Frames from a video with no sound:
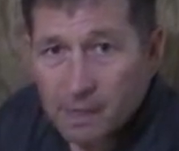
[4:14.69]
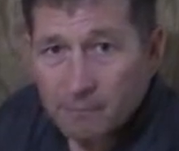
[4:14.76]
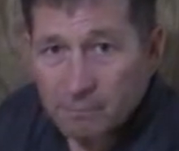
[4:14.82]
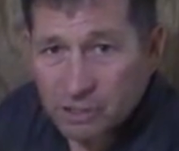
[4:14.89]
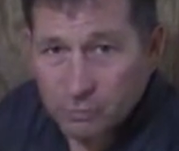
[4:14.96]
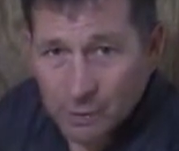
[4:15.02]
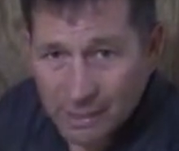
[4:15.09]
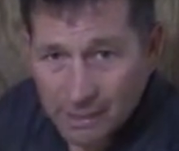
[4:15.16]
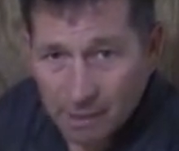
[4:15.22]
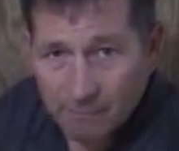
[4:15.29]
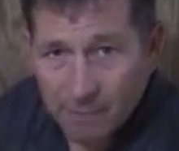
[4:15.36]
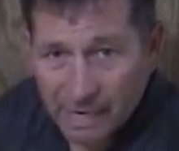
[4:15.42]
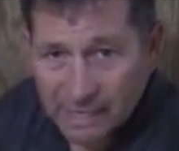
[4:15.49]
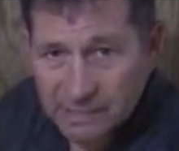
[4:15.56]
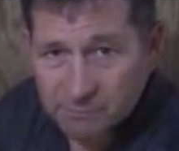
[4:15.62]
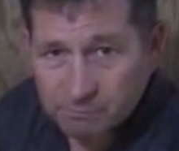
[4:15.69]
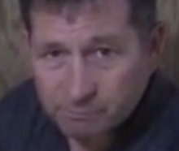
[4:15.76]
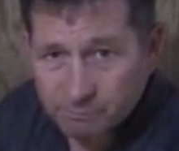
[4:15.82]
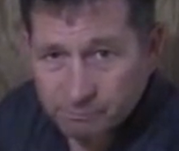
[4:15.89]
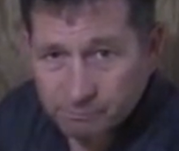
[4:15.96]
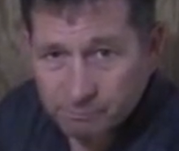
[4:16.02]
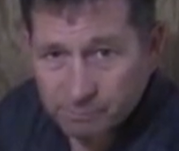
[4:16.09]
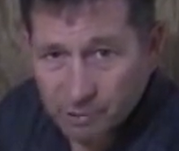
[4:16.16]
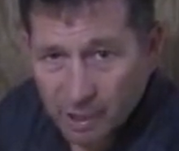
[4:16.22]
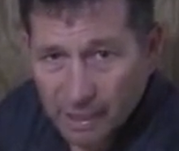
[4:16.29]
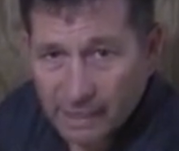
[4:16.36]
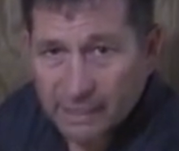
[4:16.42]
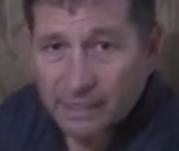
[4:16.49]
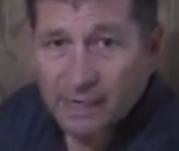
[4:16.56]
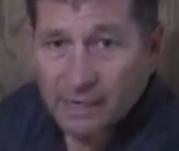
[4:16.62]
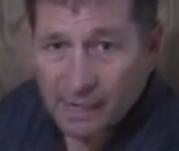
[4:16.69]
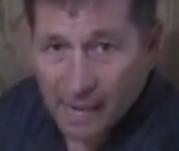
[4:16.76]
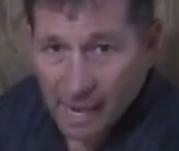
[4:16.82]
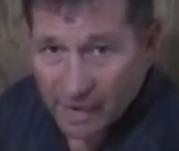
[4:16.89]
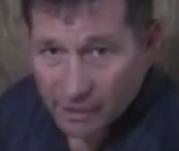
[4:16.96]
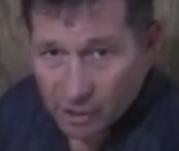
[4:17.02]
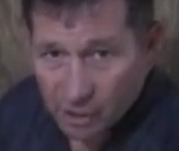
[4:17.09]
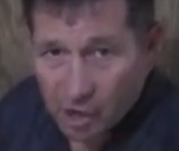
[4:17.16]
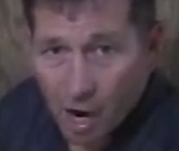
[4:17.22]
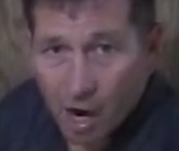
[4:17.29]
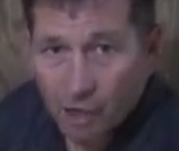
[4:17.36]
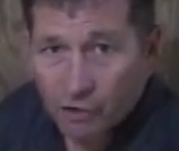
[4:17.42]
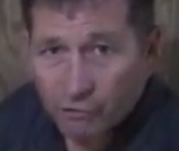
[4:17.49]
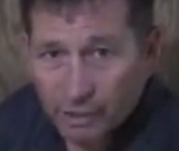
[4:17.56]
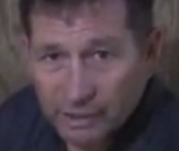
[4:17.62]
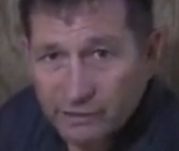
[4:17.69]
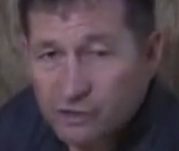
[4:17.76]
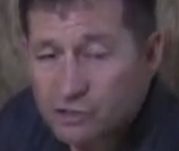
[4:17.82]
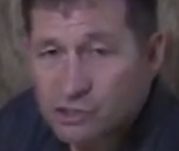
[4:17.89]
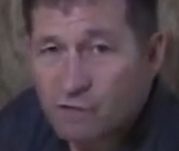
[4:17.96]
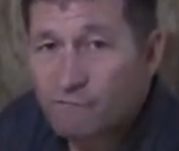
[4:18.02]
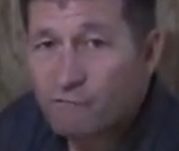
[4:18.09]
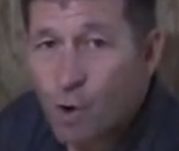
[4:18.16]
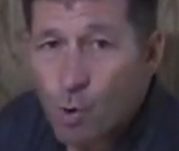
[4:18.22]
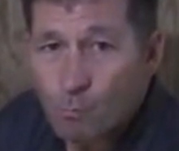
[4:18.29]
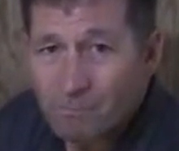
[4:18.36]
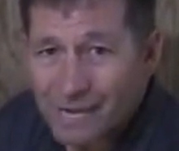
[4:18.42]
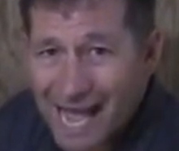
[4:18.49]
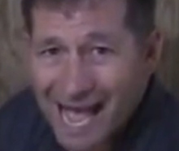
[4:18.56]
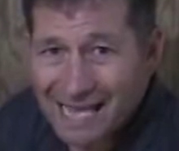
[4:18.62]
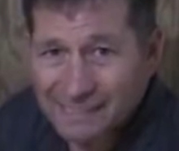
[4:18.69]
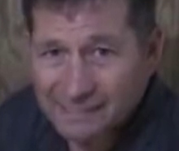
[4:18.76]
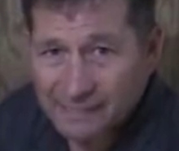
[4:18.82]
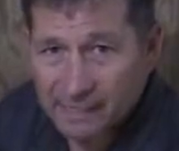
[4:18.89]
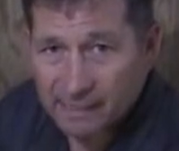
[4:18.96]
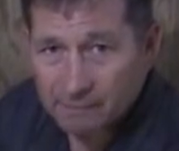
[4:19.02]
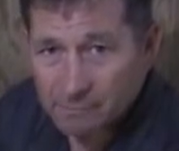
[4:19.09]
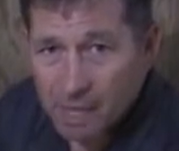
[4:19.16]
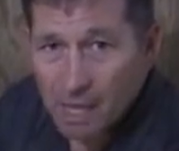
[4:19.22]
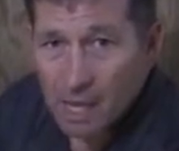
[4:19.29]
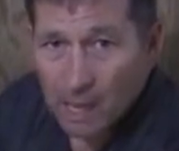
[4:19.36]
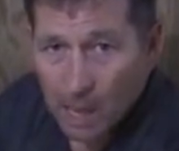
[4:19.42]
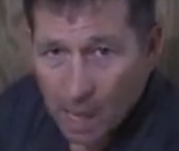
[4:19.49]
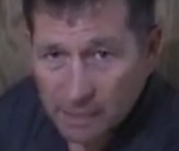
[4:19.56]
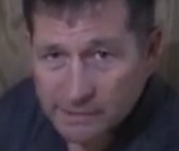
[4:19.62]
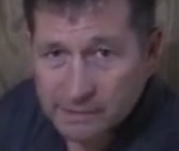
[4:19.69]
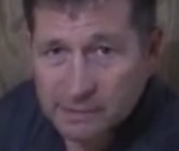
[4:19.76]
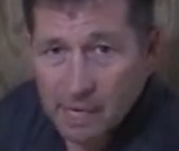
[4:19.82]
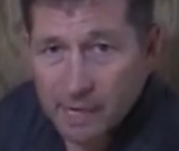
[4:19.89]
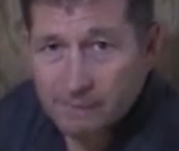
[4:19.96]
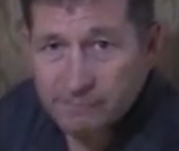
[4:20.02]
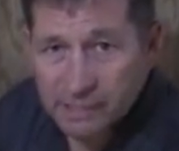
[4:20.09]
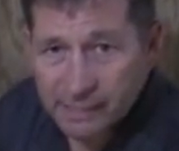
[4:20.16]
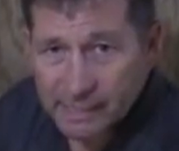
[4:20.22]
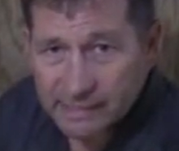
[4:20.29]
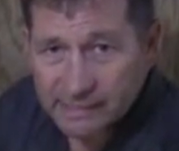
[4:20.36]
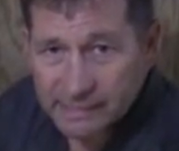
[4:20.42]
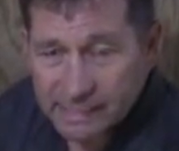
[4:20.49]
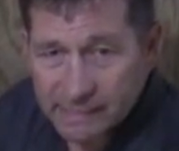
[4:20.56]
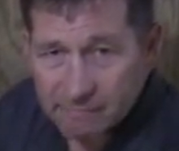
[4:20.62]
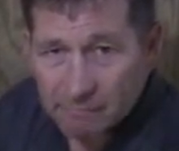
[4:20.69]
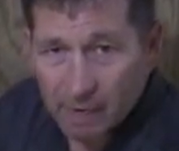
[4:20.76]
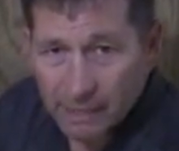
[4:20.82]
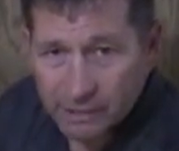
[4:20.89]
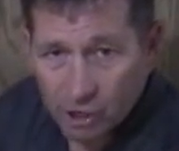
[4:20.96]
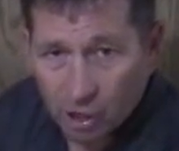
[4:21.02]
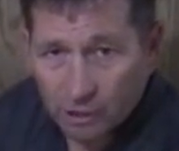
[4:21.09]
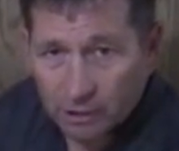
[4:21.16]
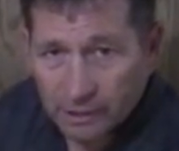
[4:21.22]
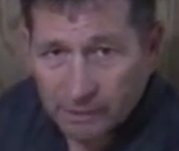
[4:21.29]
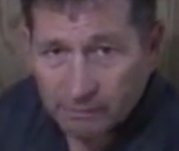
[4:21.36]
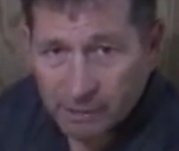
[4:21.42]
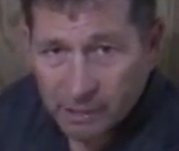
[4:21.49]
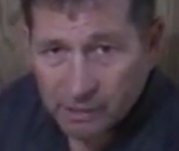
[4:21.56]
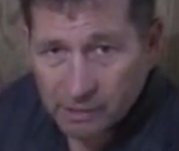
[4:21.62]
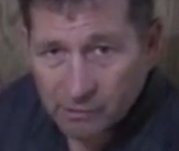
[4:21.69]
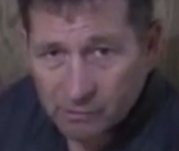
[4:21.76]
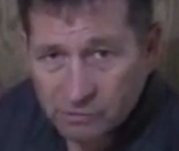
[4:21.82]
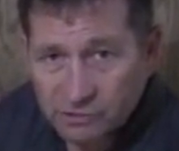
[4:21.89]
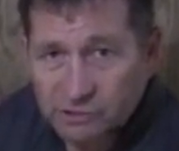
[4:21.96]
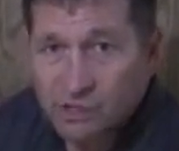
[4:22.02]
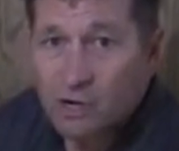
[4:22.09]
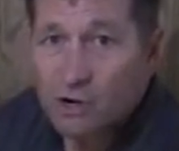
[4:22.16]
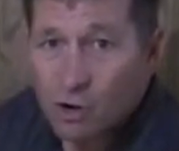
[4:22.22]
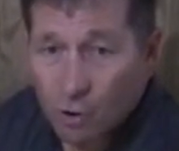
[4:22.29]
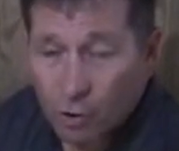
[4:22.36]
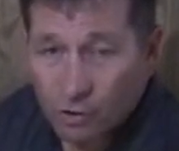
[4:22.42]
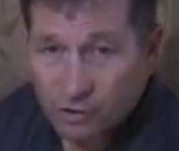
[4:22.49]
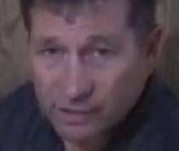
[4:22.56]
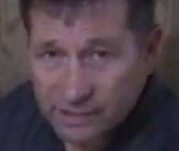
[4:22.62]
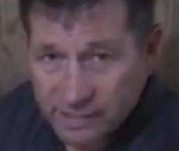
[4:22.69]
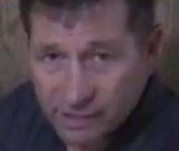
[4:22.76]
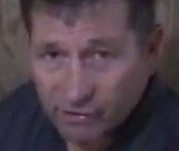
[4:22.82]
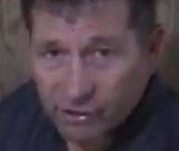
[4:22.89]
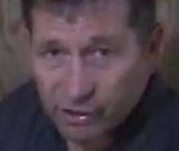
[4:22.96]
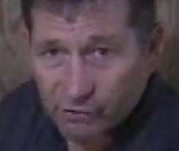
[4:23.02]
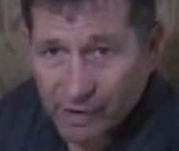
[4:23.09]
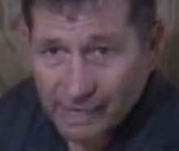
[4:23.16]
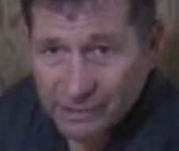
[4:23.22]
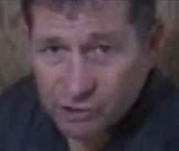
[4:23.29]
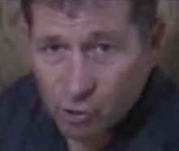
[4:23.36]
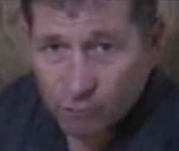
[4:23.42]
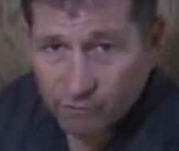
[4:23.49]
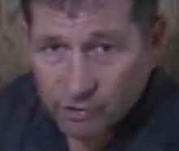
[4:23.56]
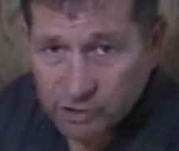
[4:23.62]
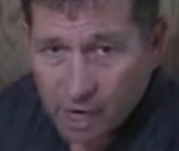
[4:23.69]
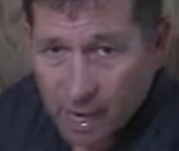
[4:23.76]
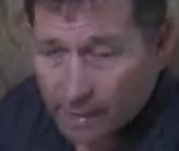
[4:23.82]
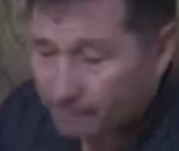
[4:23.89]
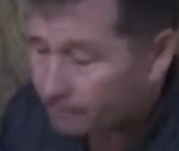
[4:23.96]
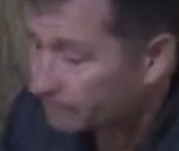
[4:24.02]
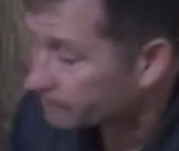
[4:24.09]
Between the base plate and the concrete, there's a foam gasket. Lots of times it gets eaten by darkling beetles or deteriorates over time.